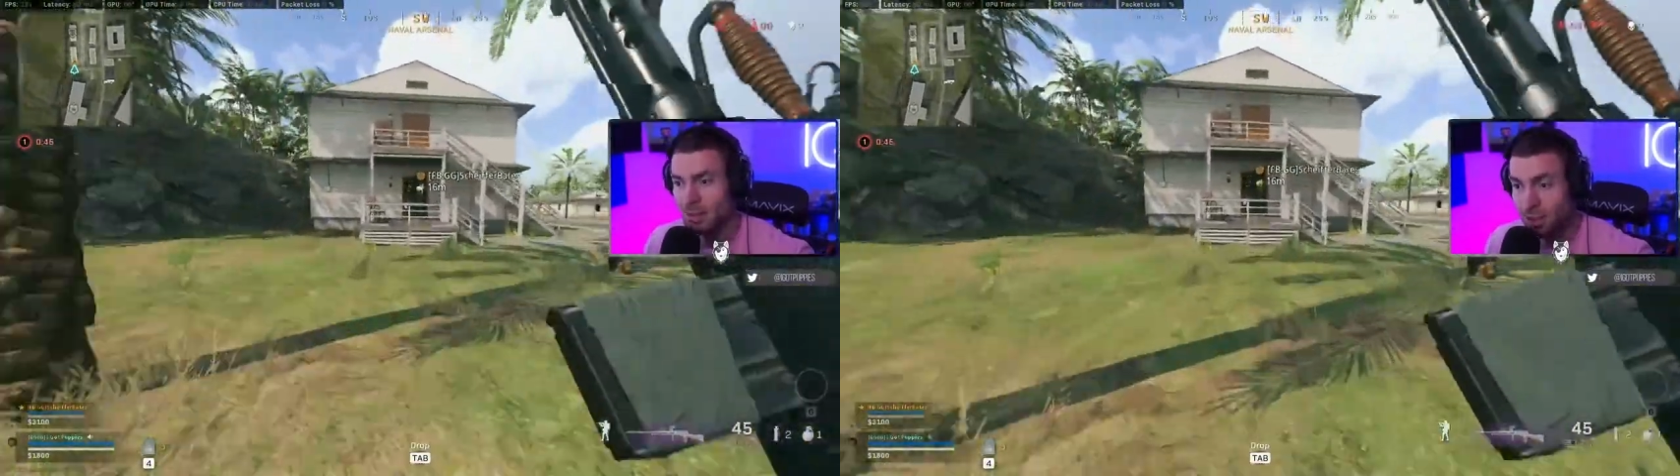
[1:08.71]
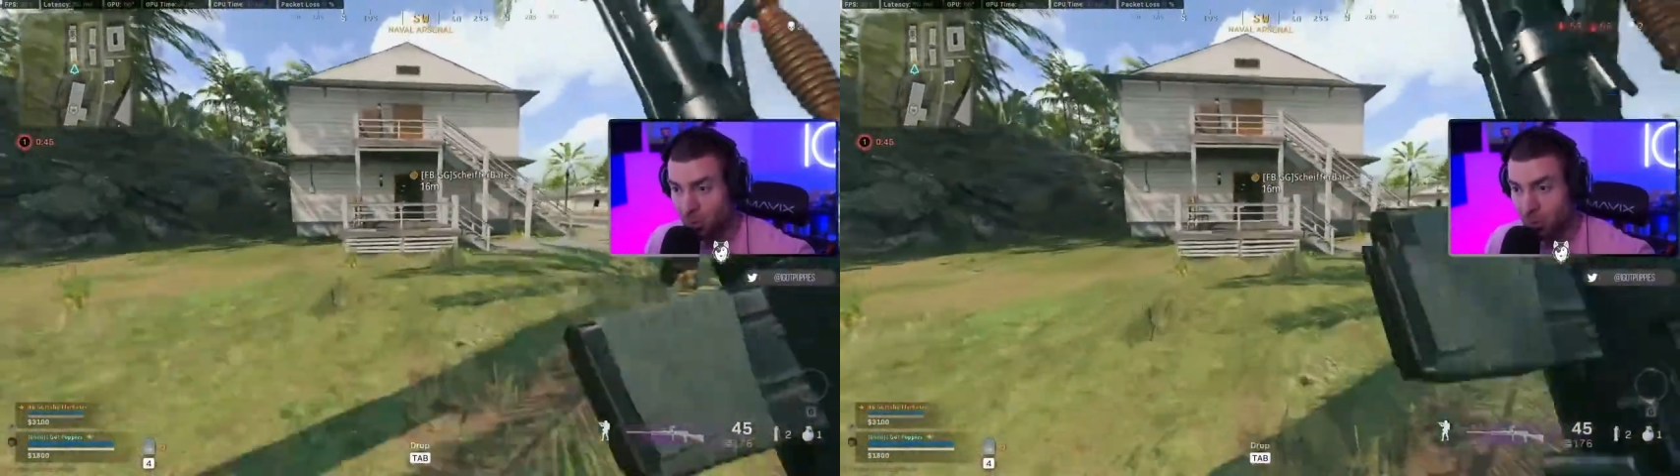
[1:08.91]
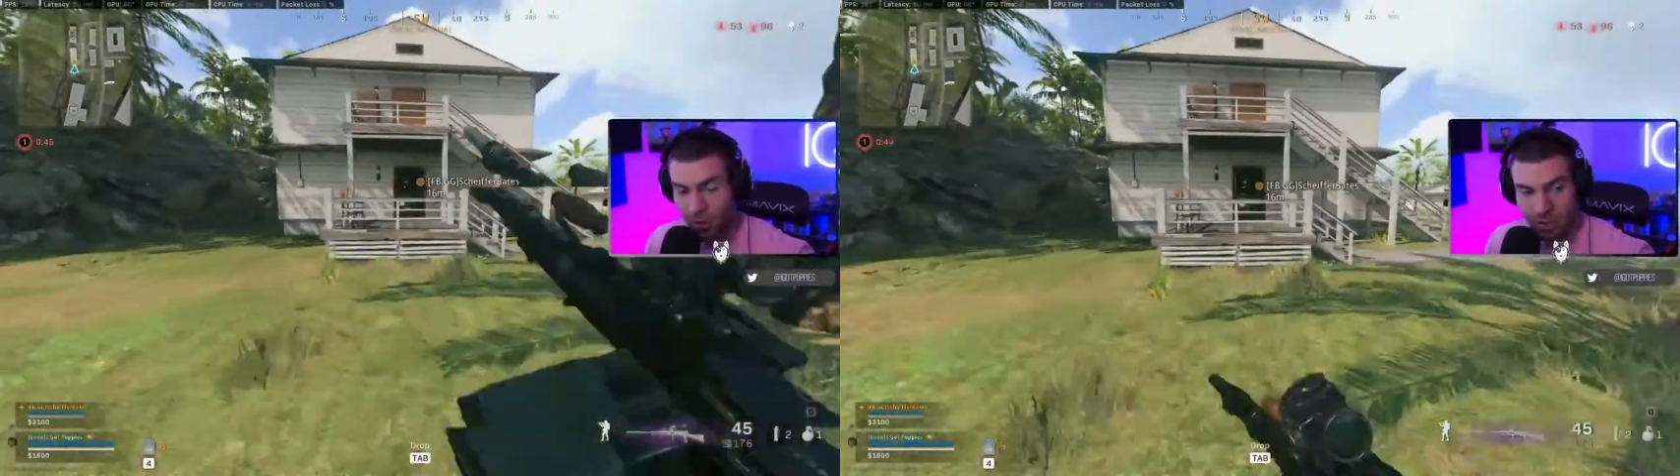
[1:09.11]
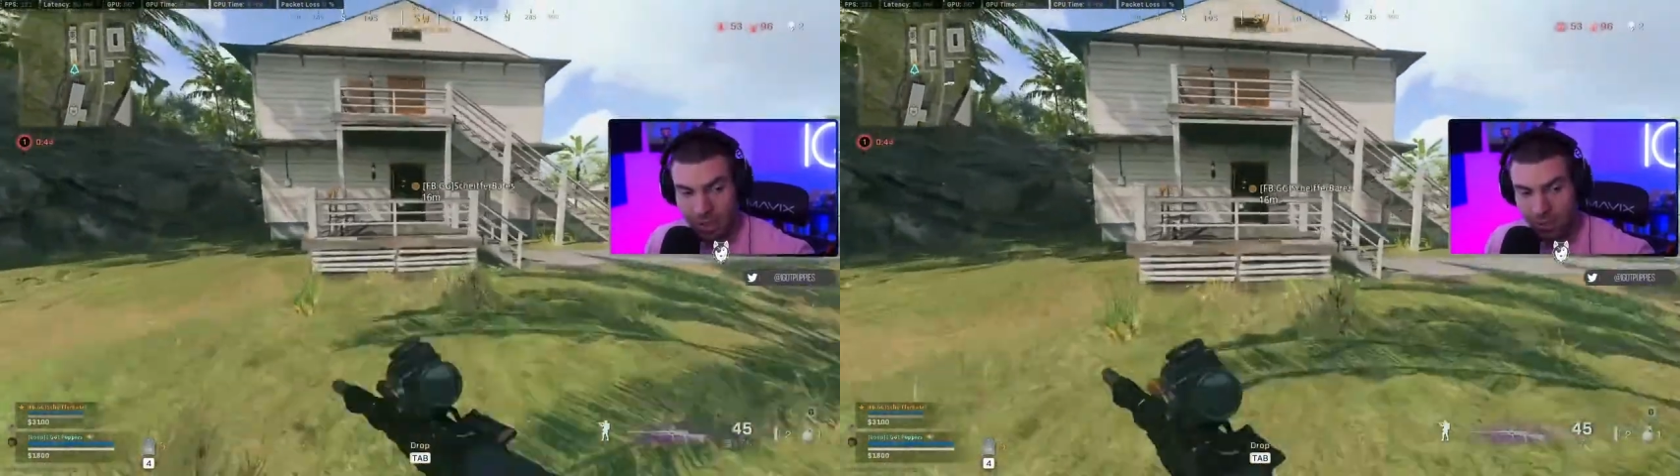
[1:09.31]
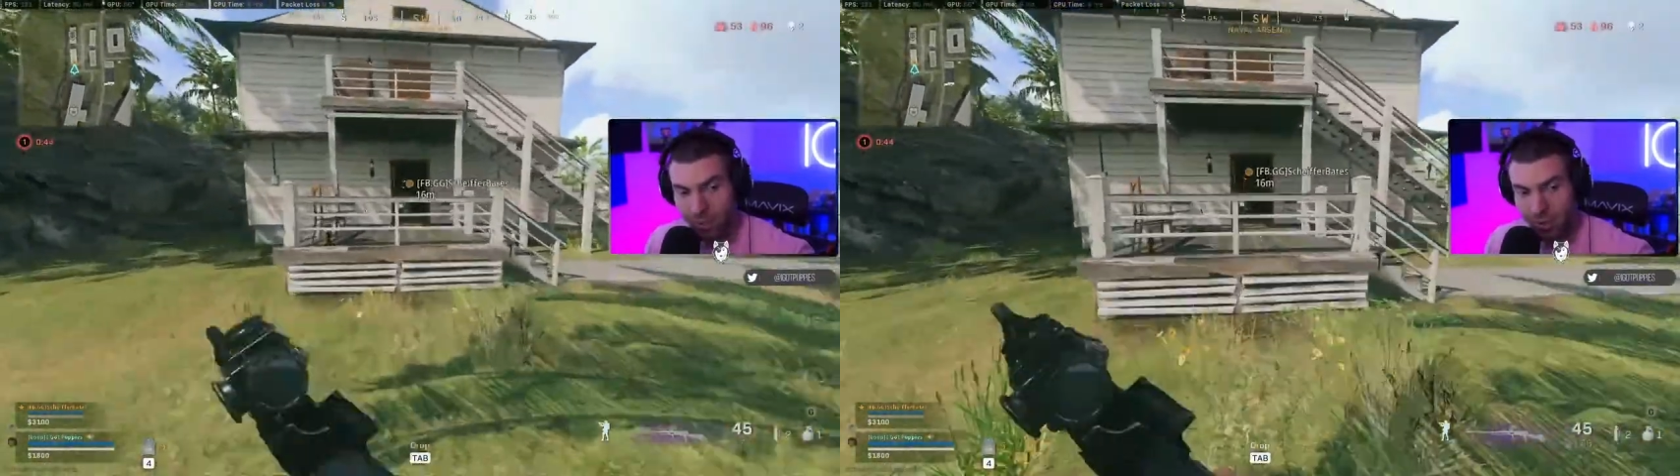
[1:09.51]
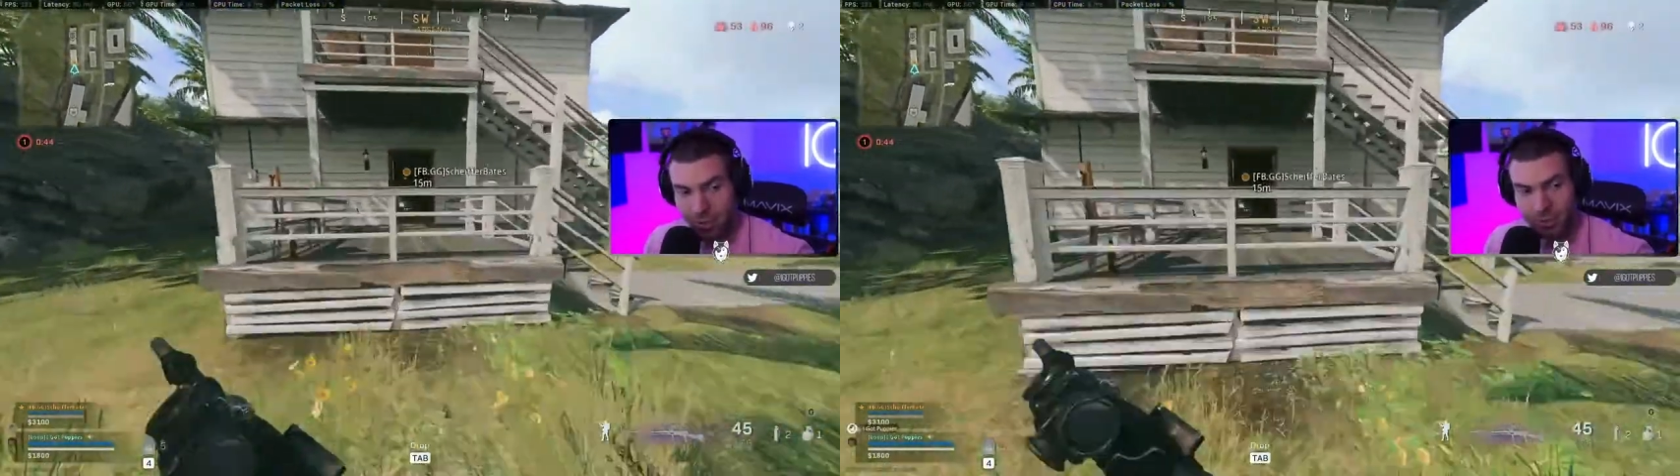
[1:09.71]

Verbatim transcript: still prefer the other mode.